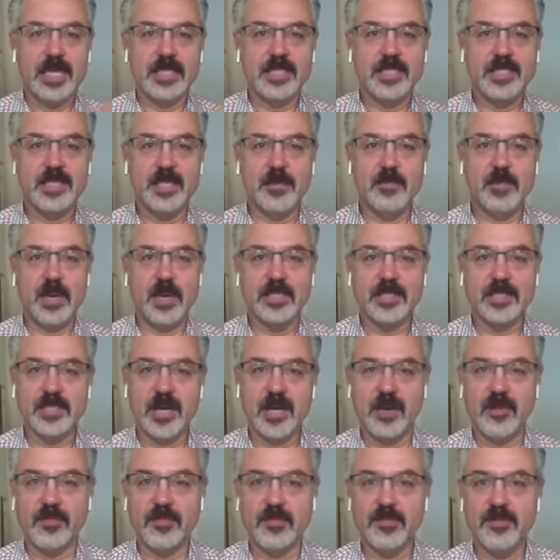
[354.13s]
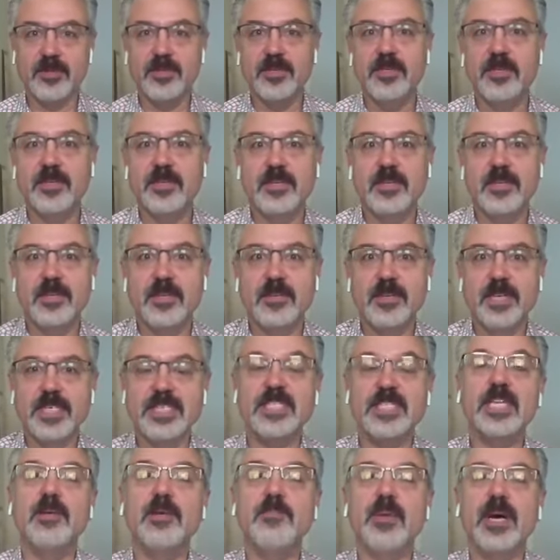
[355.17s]
i see myself i
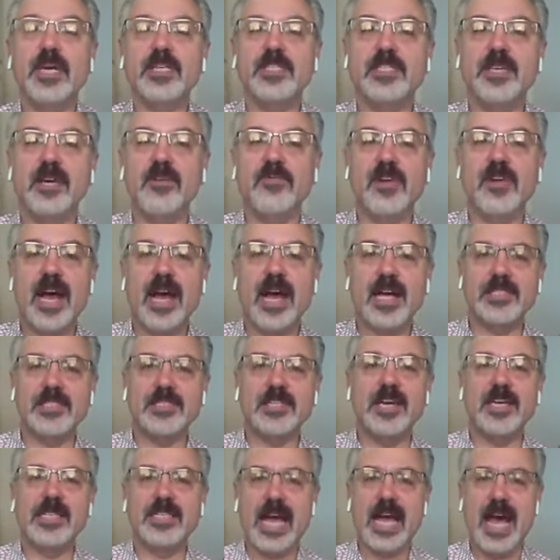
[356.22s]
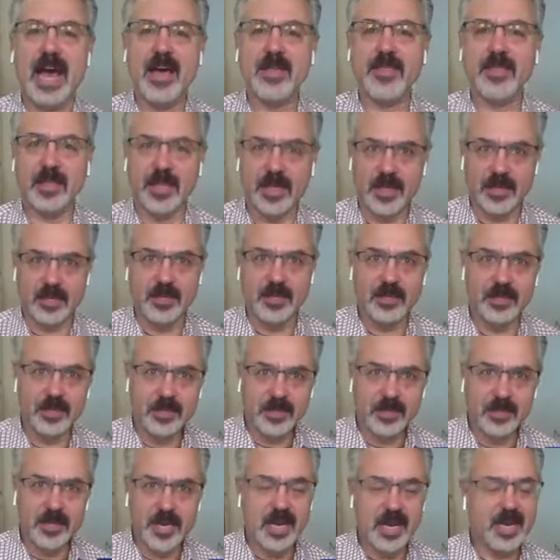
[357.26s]
see myself as an athlete
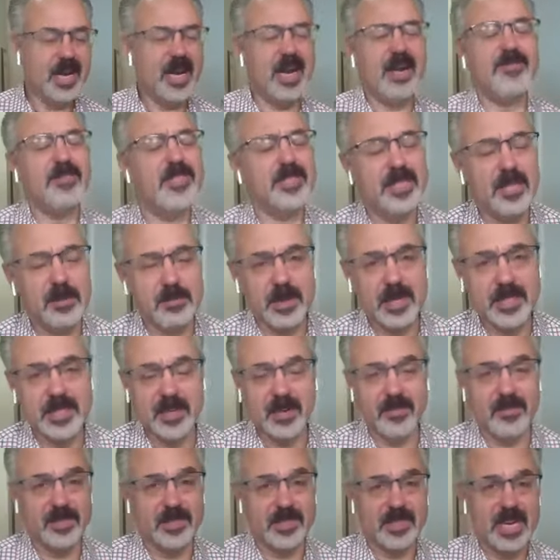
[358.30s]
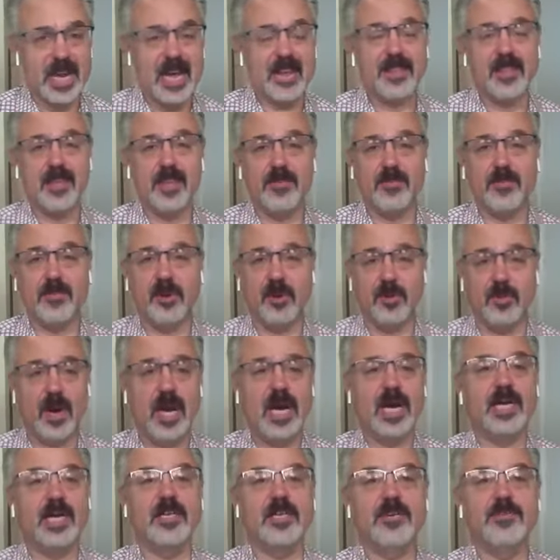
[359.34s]
and i haven't seen myself as an athlete for a
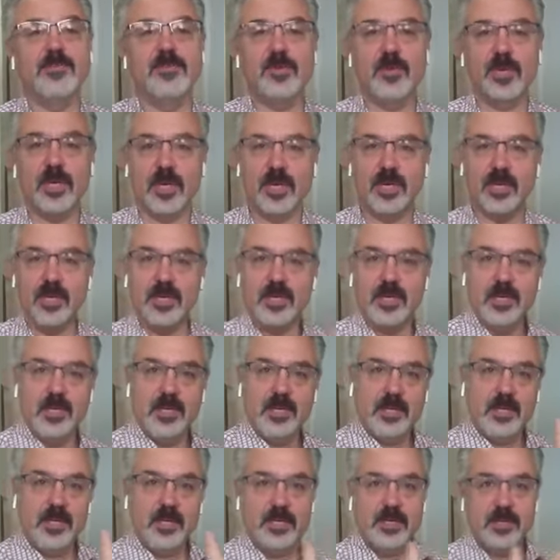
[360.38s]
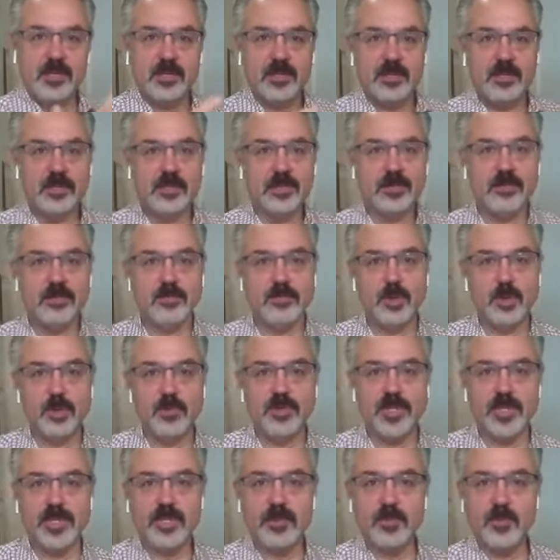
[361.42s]
while sort of
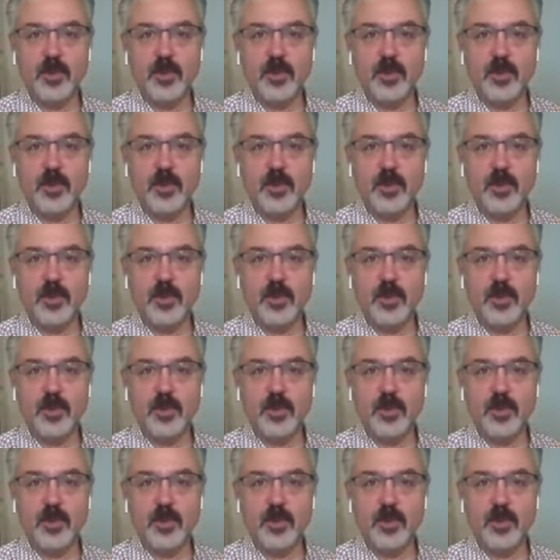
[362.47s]
moved